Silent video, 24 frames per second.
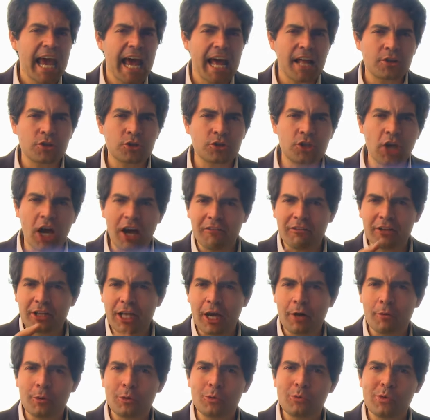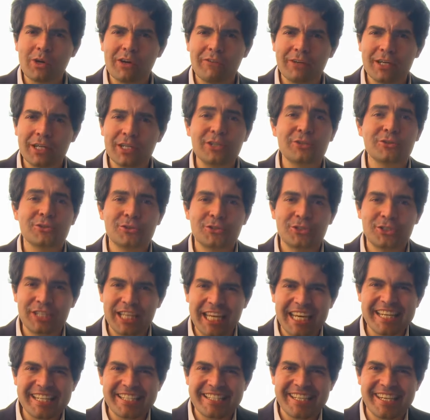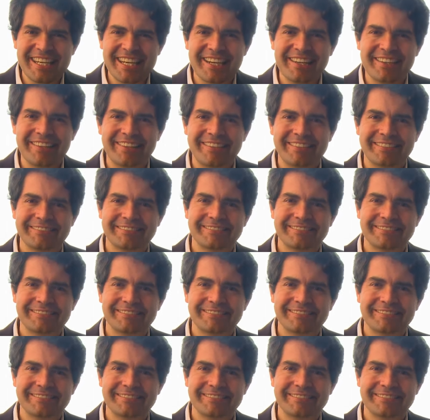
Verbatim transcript: and double our revenues this year.